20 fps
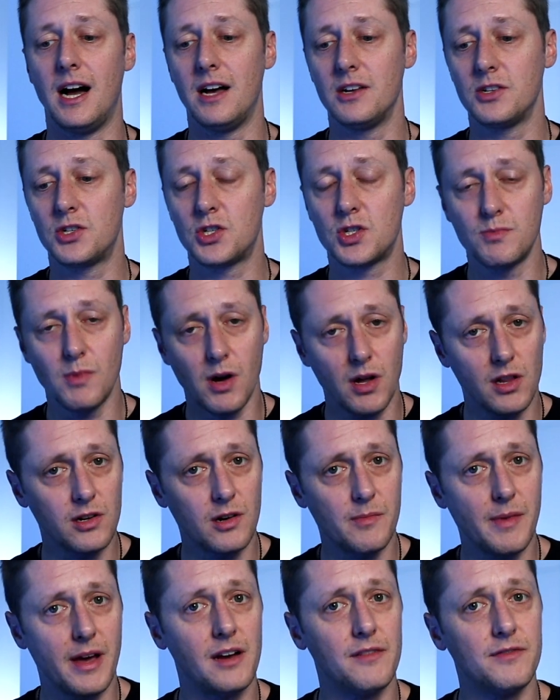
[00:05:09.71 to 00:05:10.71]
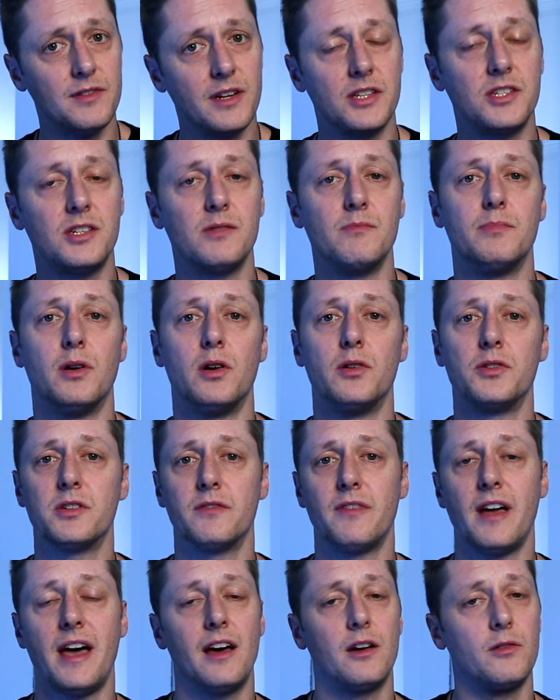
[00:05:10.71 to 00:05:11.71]
smaller amount of nuts and bolts
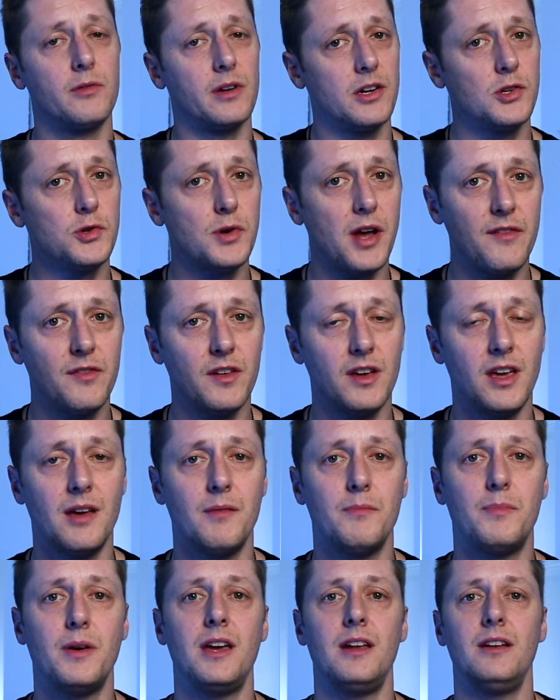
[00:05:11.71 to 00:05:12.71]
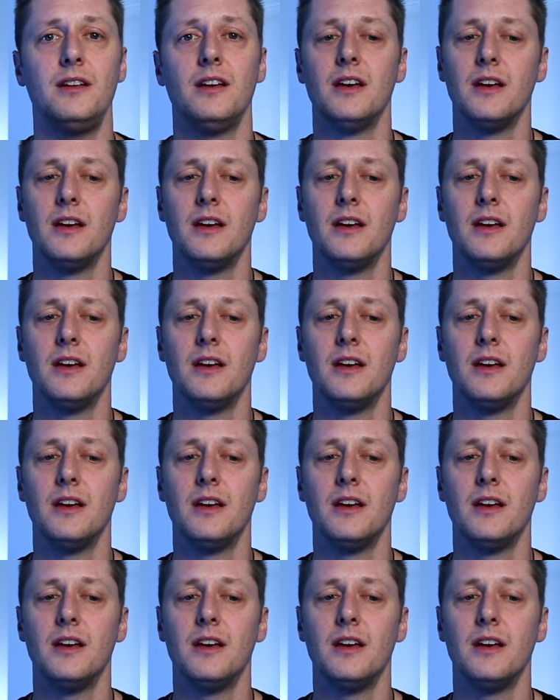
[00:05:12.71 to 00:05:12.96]
of how to run a traffic campaign,